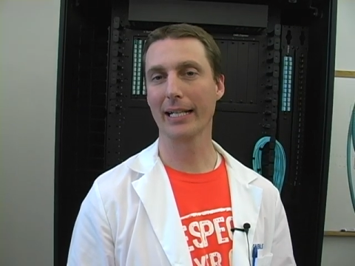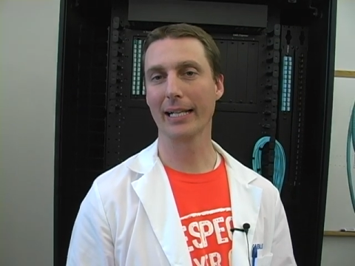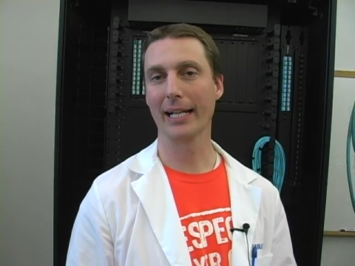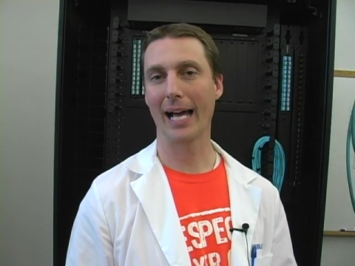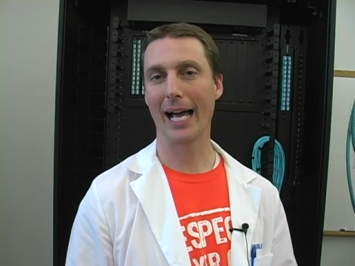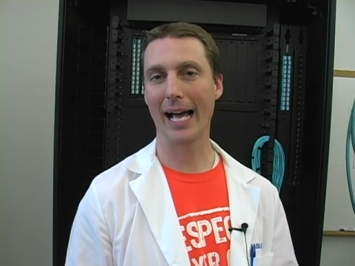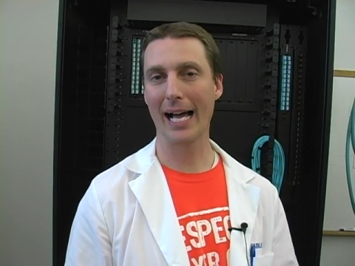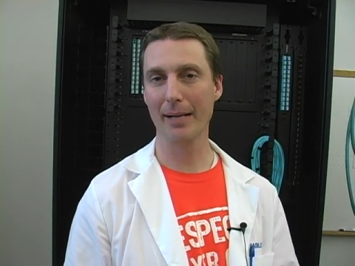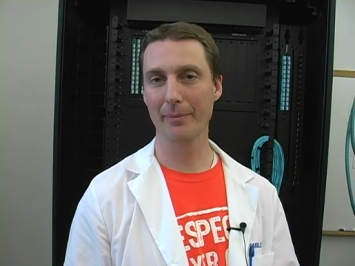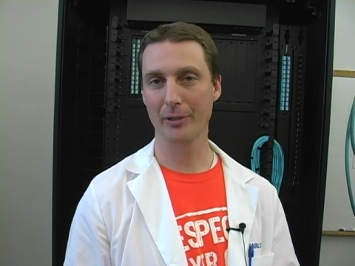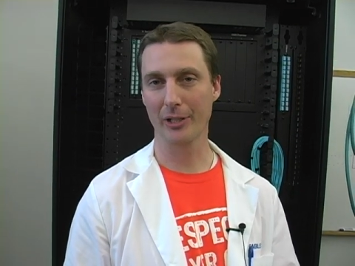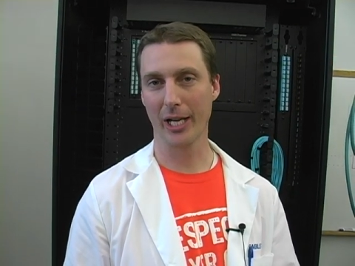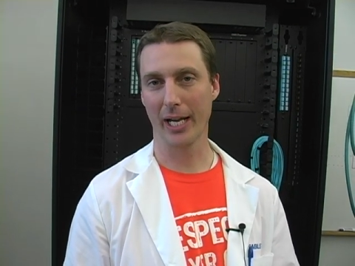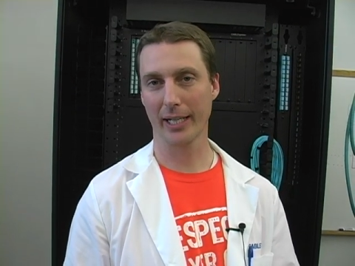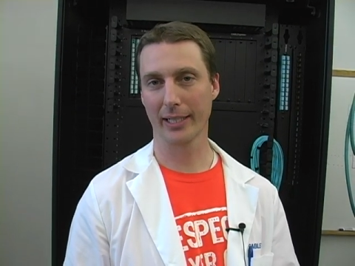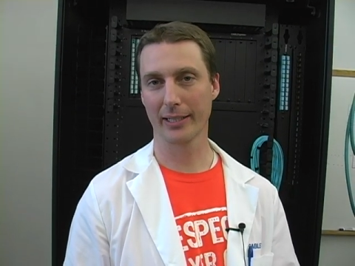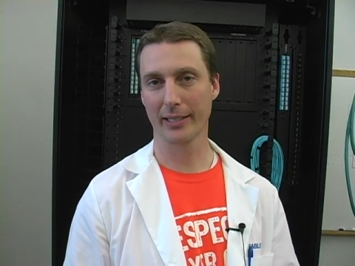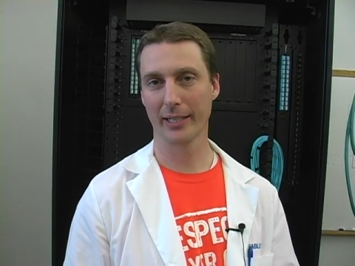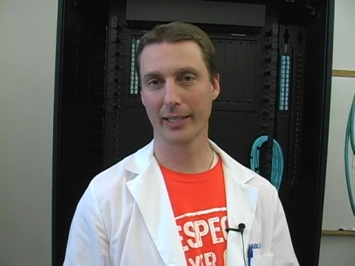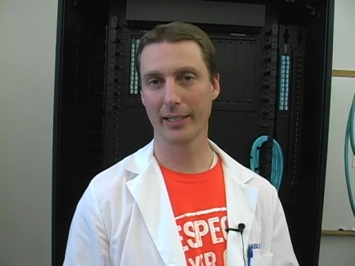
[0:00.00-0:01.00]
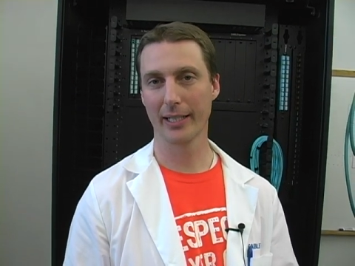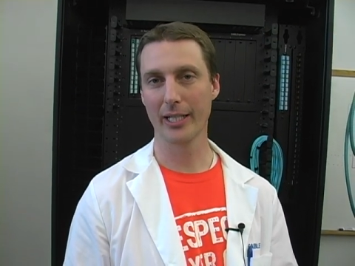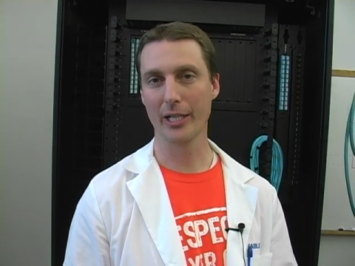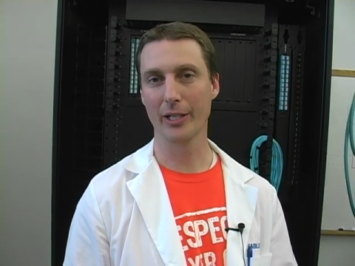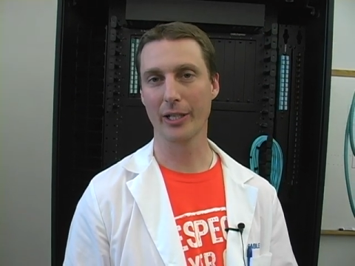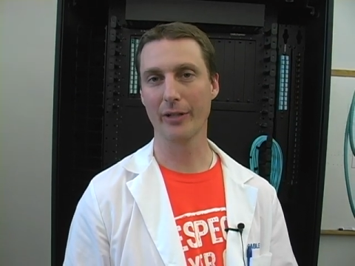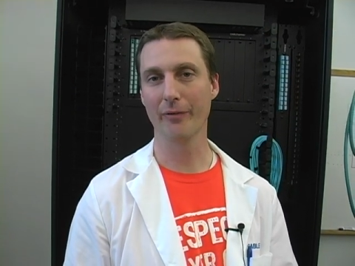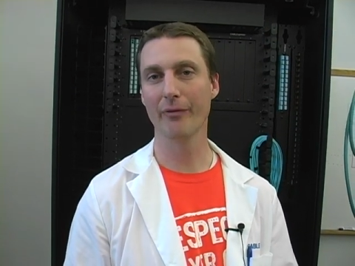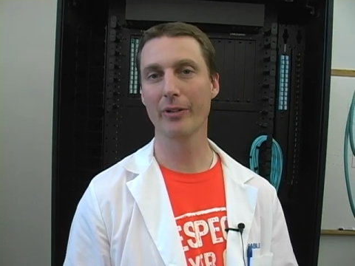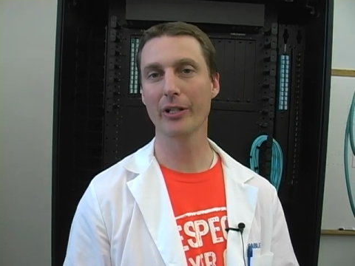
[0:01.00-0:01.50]
an object that you
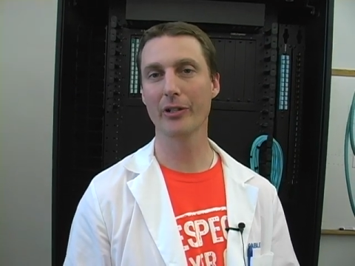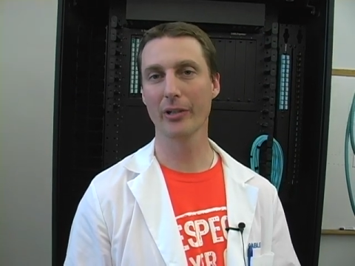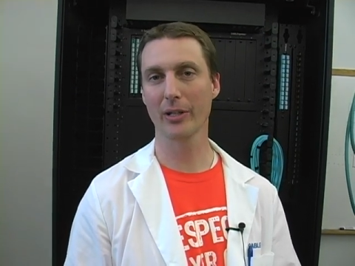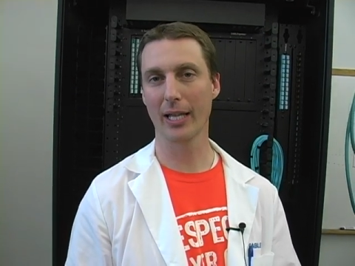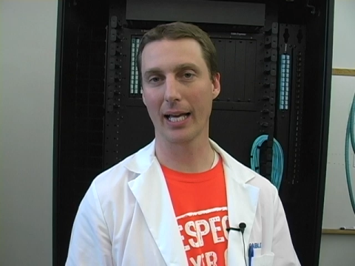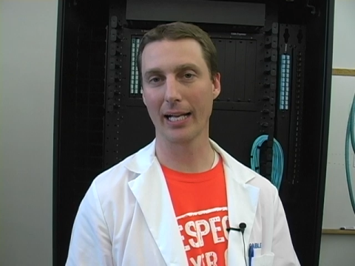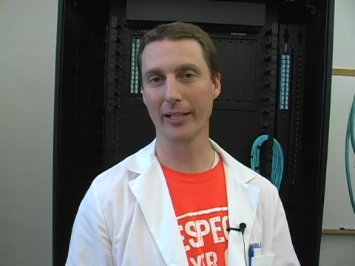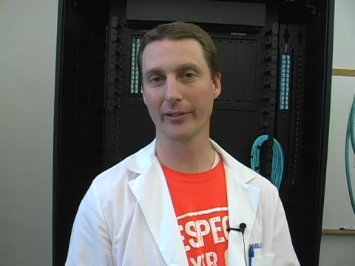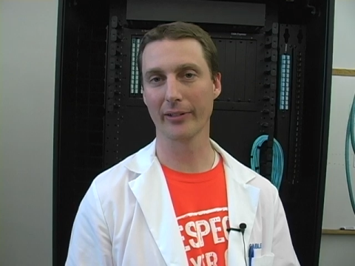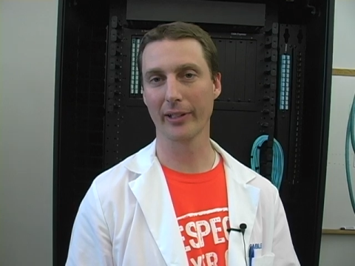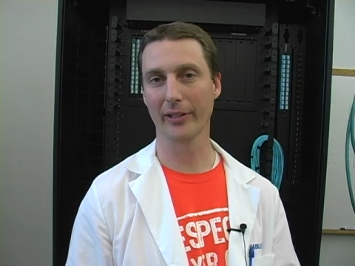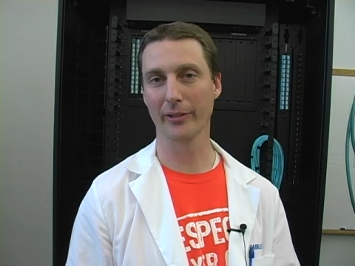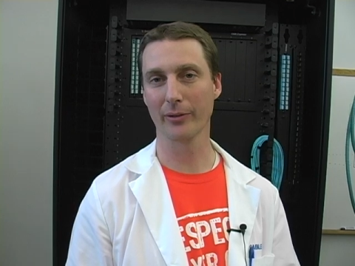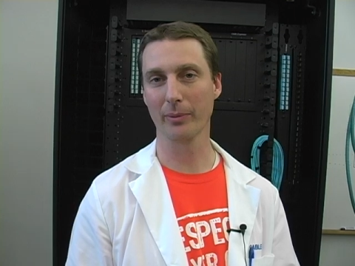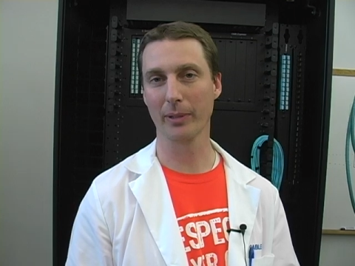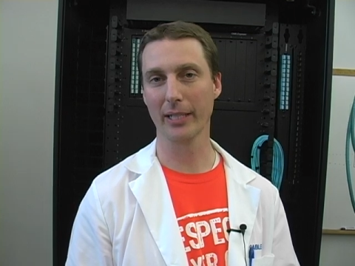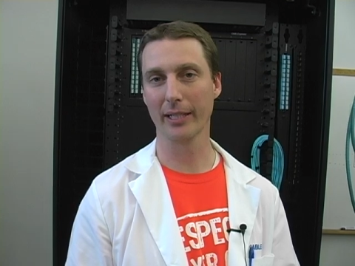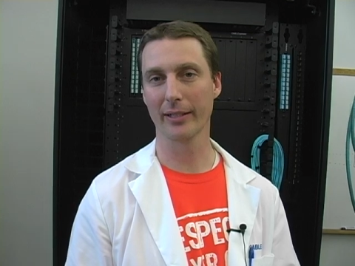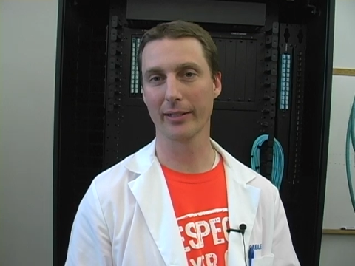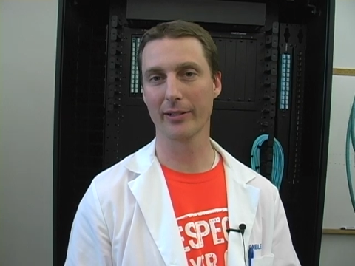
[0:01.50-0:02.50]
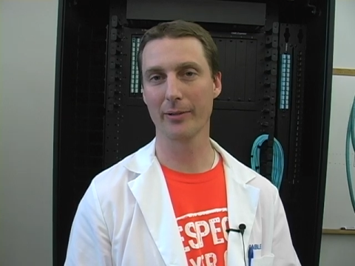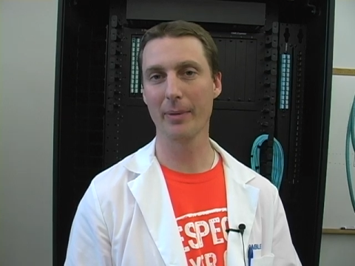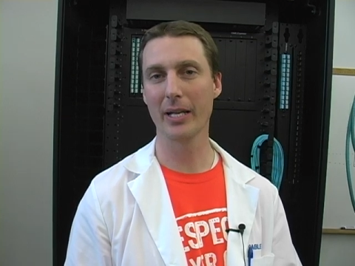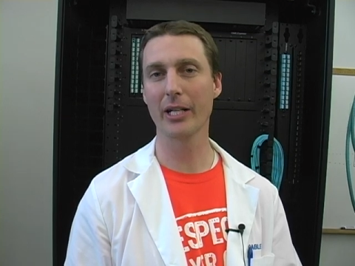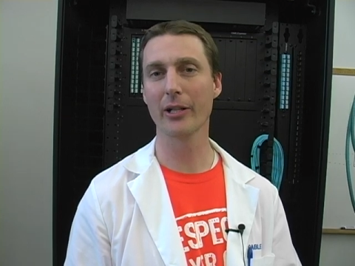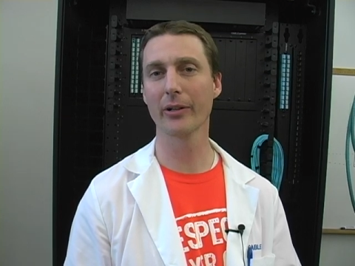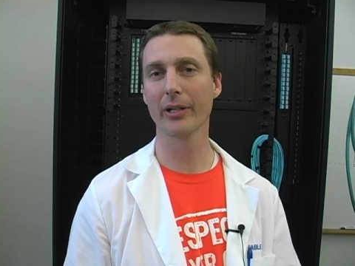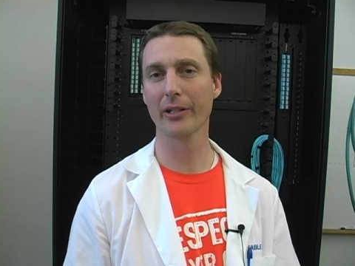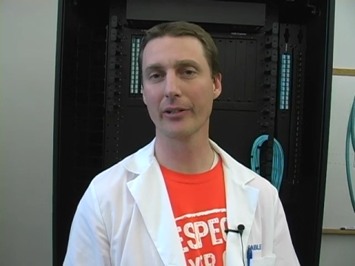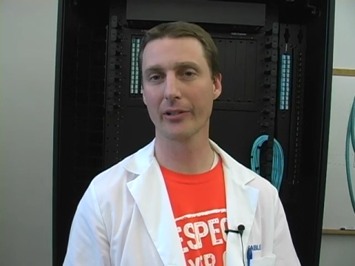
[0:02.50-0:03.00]
can visualize this with to make
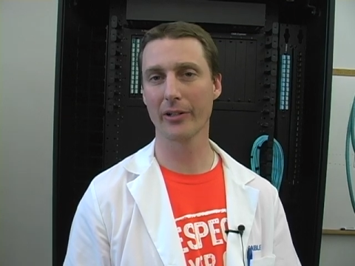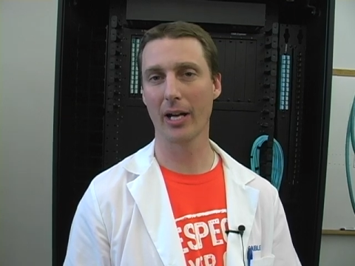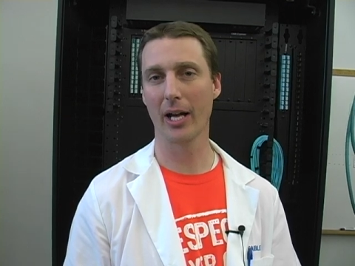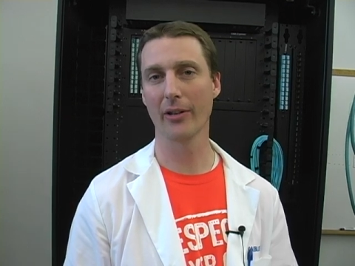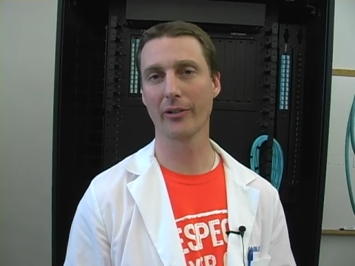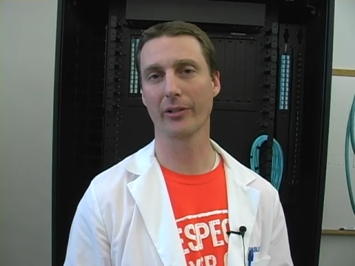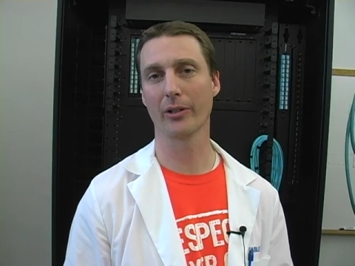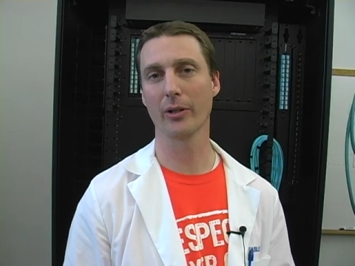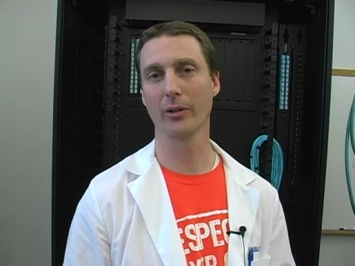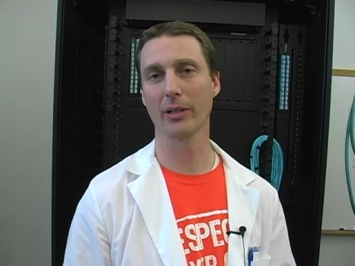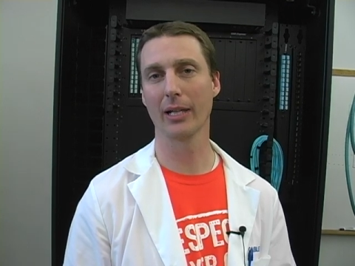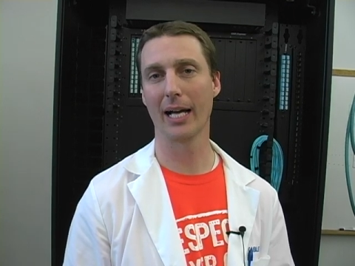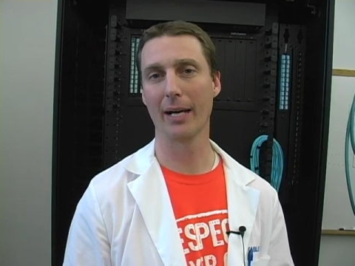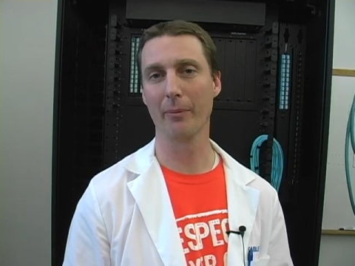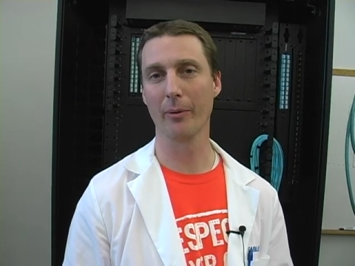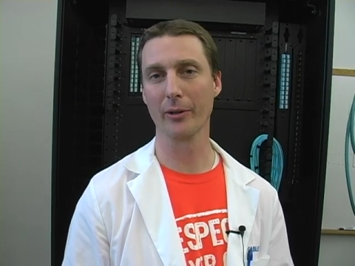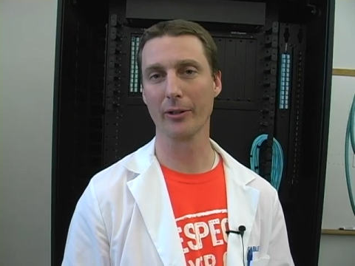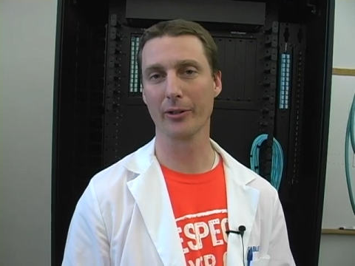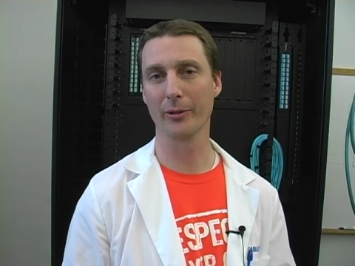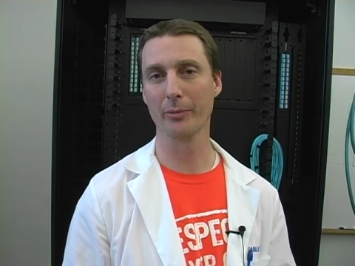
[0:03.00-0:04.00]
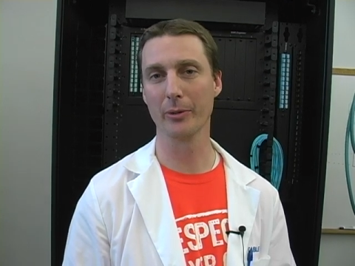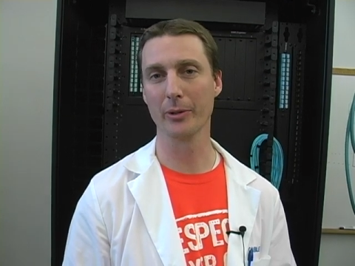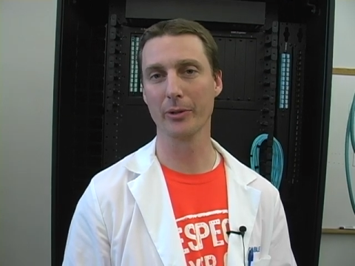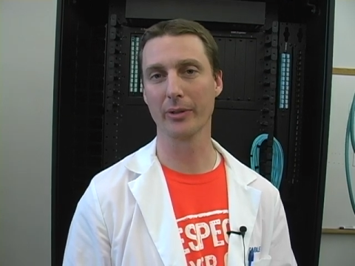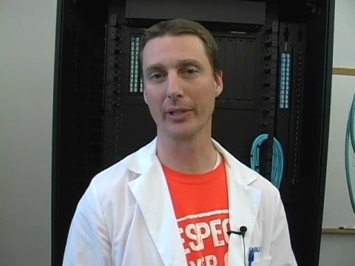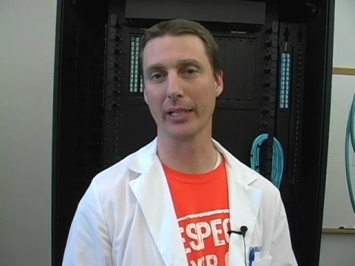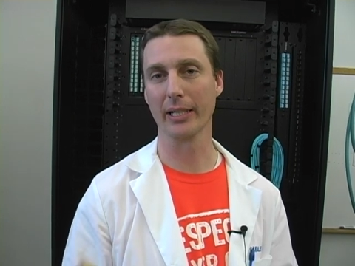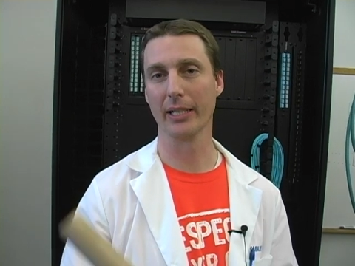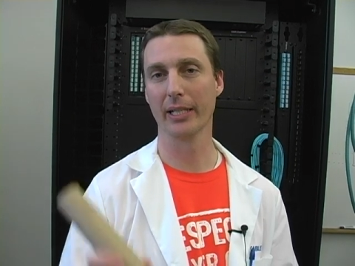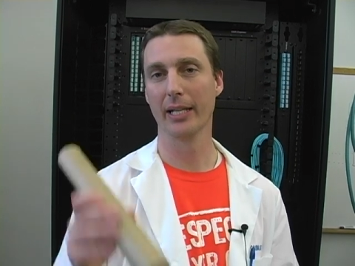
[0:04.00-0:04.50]
your installs go a lot more
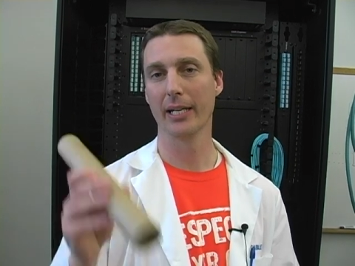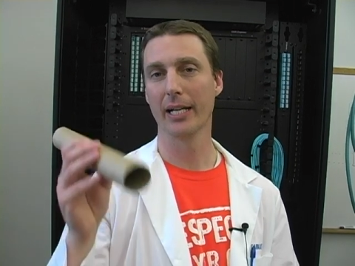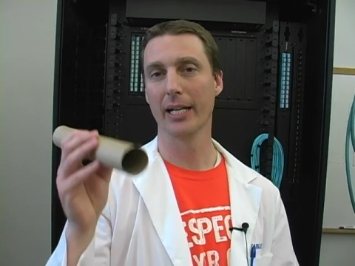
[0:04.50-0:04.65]
smoothly.